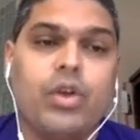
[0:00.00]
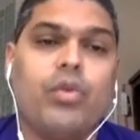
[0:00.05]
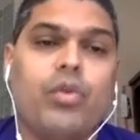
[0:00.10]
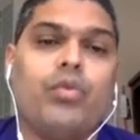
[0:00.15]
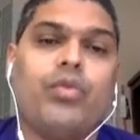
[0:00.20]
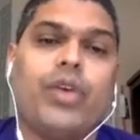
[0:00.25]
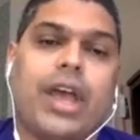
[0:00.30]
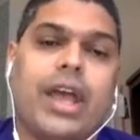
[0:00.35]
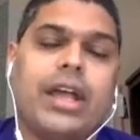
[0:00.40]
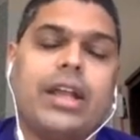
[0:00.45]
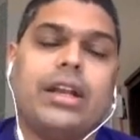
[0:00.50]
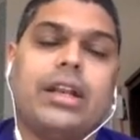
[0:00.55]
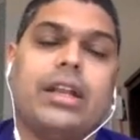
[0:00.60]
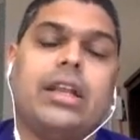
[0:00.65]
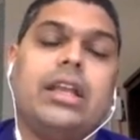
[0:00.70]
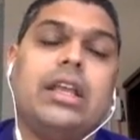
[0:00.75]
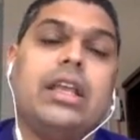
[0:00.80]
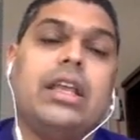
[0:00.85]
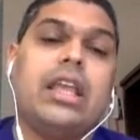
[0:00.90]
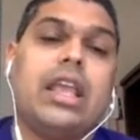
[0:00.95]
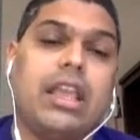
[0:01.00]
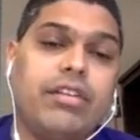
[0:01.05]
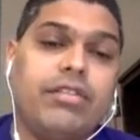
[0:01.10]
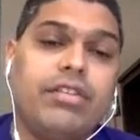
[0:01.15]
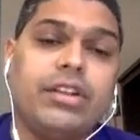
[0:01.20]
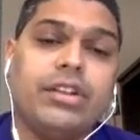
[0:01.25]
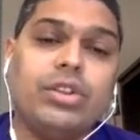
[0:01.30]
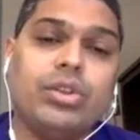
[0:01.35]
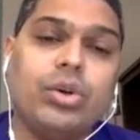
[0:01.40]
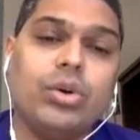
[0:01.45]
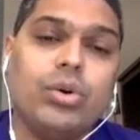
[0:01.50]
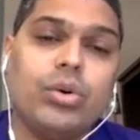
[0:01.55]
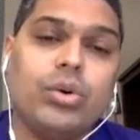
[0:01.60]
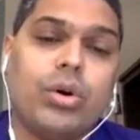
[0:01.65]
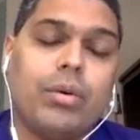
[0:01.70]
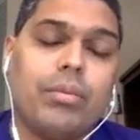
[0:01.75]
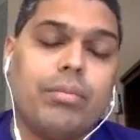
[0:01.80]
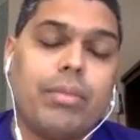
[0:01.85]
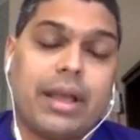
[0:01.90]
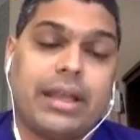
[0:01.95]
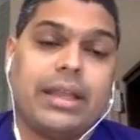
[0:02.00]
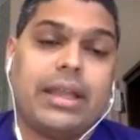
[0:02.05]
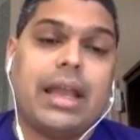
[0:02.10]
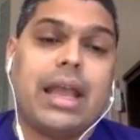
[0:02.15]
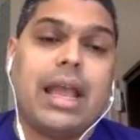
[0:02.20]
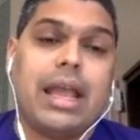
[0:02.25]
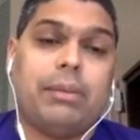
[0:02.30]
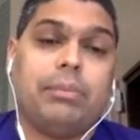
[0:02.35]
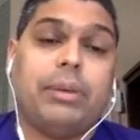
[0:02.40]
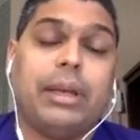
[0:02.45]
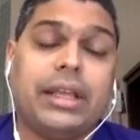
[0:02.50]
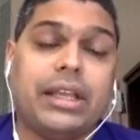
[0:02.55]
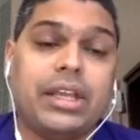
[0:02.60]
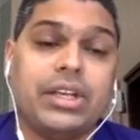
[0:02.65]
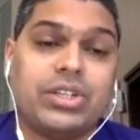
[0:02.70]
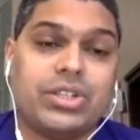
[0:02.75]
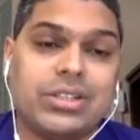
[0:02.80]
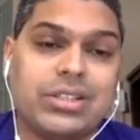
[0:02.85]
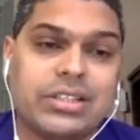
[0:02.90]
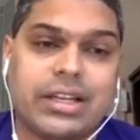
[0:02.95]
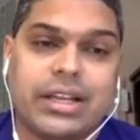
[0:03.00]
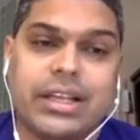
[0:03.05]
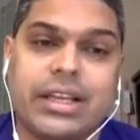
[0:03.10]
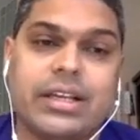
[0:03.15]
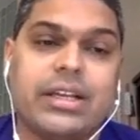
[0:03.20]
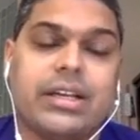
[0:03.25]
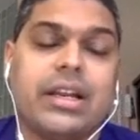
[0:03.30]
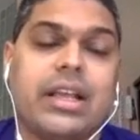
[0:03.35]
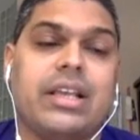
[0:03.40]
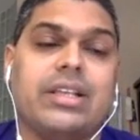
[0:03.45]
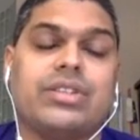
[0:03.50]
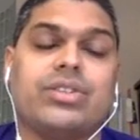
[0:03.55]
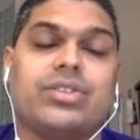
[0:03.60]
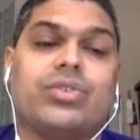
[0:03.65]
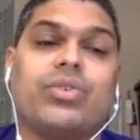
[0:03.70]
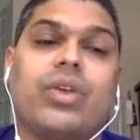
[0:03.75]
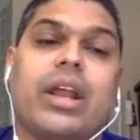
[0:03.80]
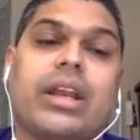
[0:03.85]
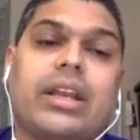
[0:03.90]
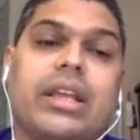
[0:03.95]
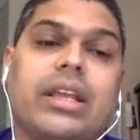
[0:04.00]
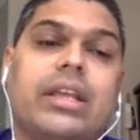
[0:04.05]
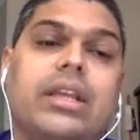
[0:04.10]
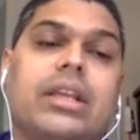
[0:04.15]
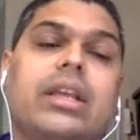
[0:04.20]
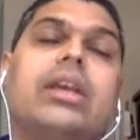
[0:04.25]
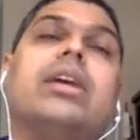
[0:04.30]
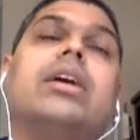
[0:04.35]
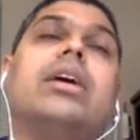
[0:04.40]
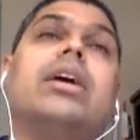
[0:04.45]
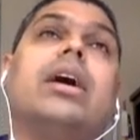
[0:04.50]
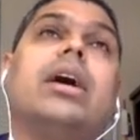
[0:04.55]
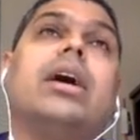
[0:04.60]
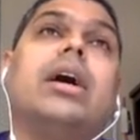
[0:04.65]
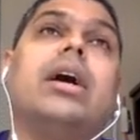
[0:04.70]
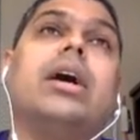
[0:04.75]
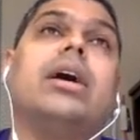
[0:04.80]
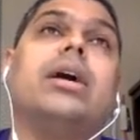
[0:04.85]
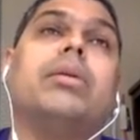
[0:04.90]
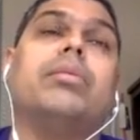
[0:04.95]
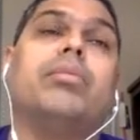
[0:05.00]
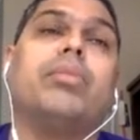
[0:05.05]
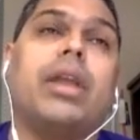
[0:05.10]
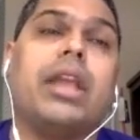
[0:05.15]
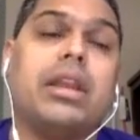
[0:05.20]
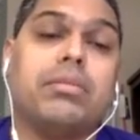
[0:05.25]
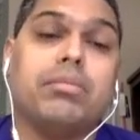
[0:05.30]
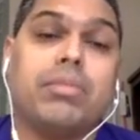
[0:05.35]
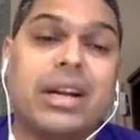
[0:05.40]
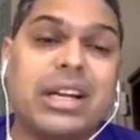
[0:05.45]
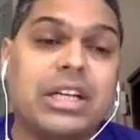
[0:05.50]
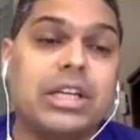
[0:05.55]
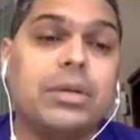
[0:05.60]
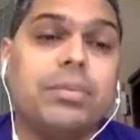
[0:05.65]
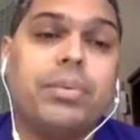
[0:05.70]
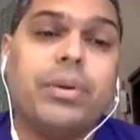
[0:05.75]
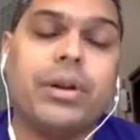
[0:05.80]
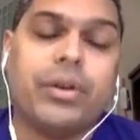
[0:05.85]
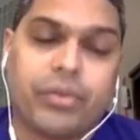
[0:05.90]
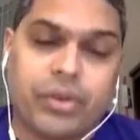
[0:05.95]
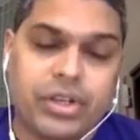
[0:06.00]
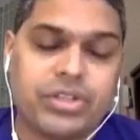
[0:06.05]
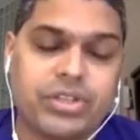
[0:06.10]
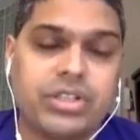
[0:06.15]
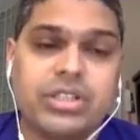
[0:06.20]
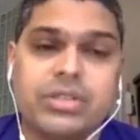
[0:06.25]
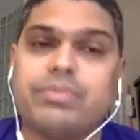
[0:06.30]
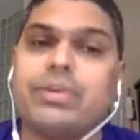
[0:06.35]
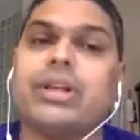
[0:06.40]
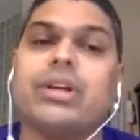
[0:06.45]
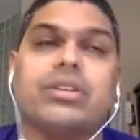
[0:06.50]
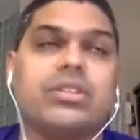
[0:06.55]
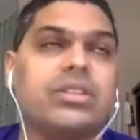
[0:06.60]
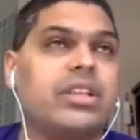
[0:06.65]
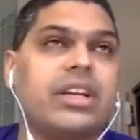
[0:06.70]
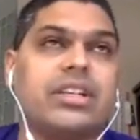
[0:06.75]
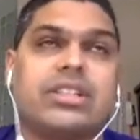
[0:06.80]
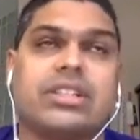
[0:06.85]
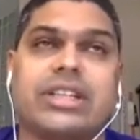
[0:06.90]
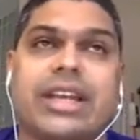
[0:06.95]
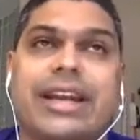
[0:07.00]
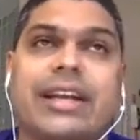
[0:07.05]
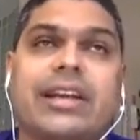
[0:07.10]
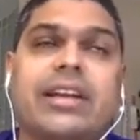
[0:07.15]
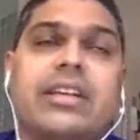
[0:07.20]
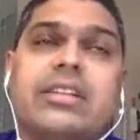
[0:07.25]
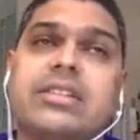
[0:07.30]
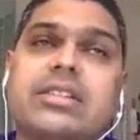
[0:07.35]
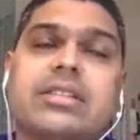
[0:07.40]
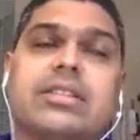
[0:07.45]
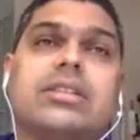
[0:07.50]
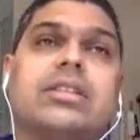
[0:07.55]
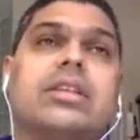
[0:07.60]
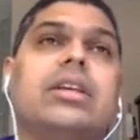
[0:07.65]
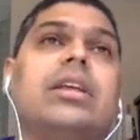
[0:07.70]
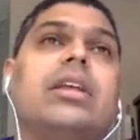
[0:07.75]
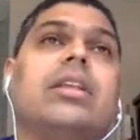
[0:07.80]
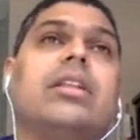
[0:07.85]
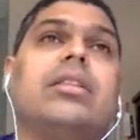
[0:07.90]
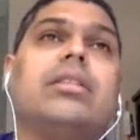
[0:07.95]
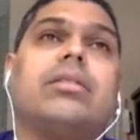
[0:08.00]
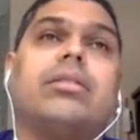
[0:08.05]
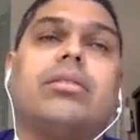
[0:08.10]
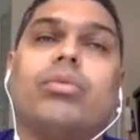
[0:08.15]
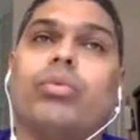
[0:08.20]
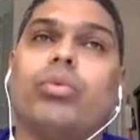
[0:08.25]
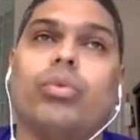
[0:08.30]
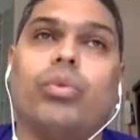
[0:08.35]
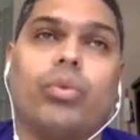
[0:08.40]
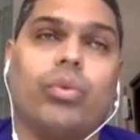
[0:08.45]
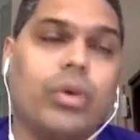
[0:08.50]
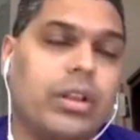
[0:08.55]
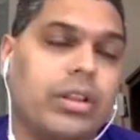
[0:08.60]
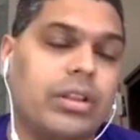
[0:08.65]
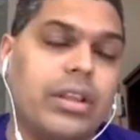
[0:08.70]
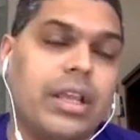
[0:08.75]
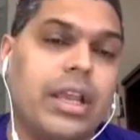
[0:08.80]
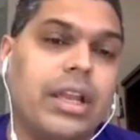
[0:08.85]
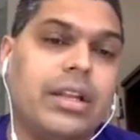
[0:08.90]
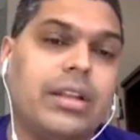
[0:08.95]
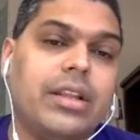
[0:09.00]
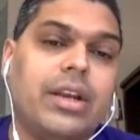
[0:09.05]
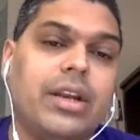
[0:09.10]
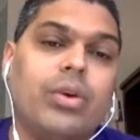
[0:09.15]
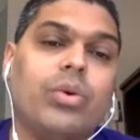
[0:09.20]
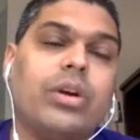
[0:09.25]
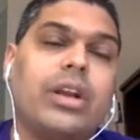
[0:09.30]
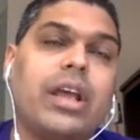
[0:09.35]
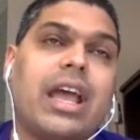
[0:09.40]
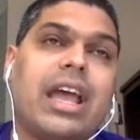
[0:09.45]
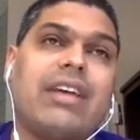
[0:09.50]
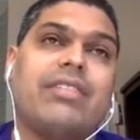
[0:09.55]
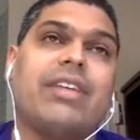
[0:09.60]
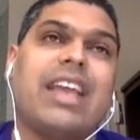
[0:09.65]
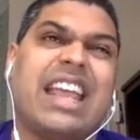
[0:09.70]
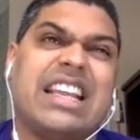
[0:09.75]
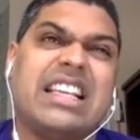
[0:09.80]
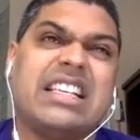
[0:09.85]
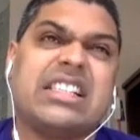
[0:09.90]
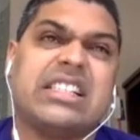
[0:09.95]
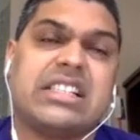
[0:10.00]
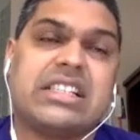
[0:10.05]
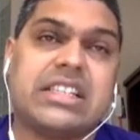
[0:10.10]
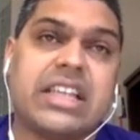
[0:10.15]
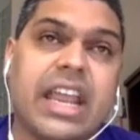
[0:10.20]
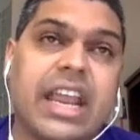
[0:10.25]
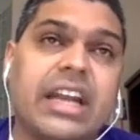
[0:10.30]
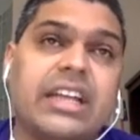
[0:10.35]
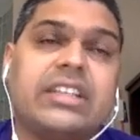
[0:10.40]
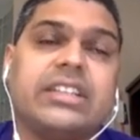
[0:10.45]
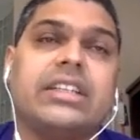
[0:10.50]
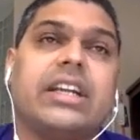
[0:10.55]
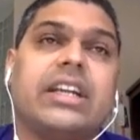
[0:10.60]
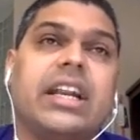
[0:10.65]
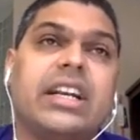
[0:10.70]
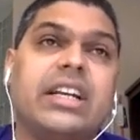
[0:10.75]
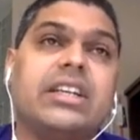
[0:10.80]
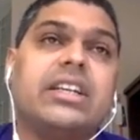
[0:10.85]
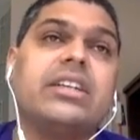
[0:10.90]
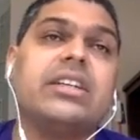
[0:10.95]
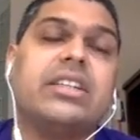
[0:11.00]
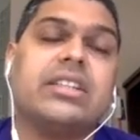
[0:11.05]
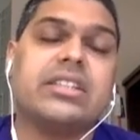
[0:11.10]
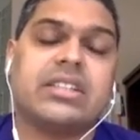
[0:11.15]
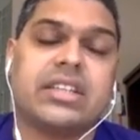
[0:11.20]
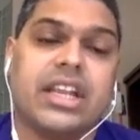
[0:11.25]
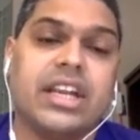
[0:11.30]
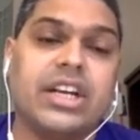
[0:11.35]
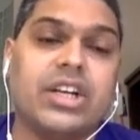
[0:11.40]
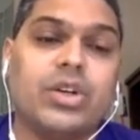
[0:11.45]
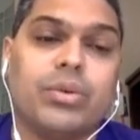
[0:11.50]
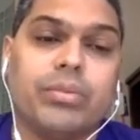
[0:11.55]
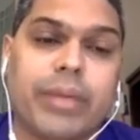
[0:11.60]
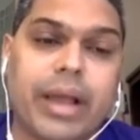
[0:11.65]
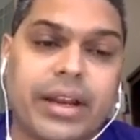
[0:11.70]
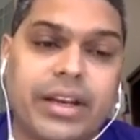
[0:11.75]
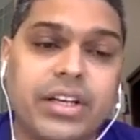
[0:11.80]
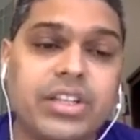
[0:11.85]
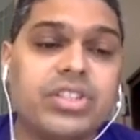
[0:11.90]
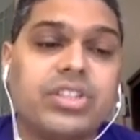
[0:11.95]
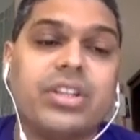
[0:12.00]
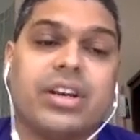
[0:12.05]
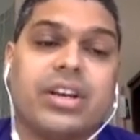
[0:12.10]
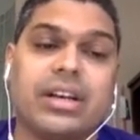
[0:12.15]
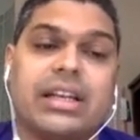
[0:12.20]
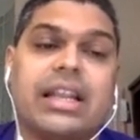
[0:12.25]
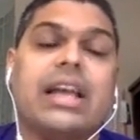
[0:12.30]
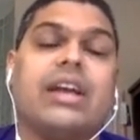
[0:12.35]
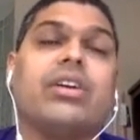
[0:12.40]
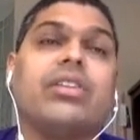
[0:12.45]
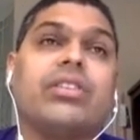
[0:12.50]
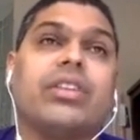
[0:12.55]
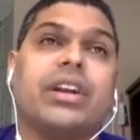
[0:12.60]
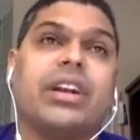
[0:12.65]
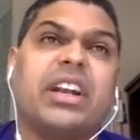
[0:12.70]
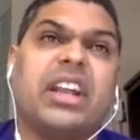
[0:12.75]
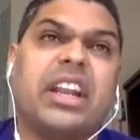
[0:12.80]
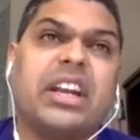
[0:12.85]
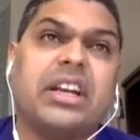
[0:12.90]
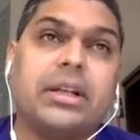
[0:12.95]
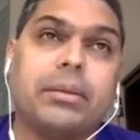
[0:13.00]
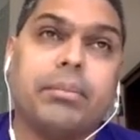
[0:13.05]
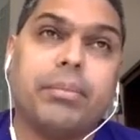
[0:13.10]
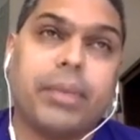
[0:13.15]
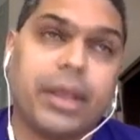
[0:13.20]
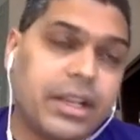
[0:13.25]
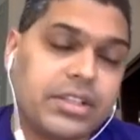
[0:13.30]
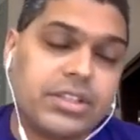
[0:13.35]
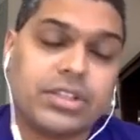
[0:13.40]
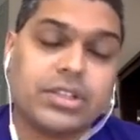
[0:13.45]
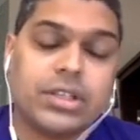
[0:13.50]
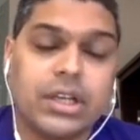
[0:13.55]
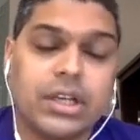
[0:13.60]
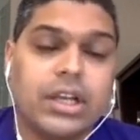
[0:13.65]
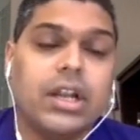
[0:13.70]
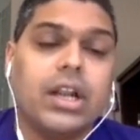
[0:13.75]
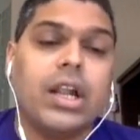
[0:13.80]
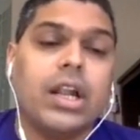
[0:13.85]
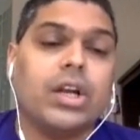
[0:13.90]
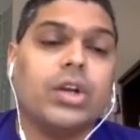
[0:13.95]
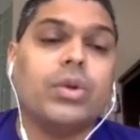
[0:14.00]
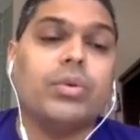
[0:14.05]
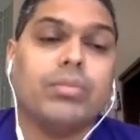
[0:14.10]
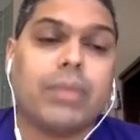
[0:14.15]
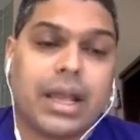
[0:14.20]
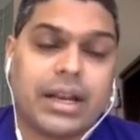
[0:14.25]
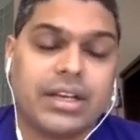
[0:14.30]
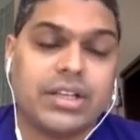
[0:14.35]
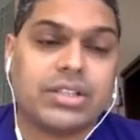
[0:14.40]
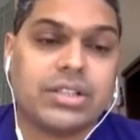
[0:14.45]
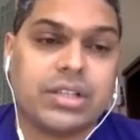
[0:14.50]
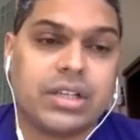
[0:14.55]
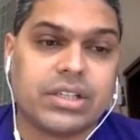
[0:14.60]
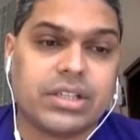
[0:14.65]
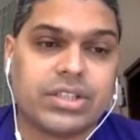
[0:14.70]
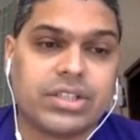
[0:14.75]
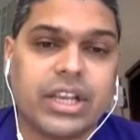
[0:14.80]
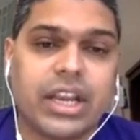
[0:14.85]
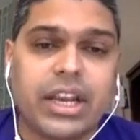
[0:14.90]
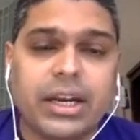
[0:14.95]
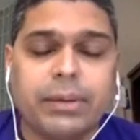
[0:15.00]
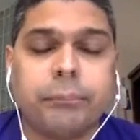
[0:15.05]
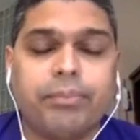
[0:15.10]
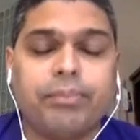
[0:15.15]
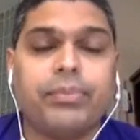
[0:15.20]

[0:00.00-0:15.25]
where even though my applications layer is running uh, in multiple regions because they are stateless they they don't have any state internal state to manage they rely on the database to manage their state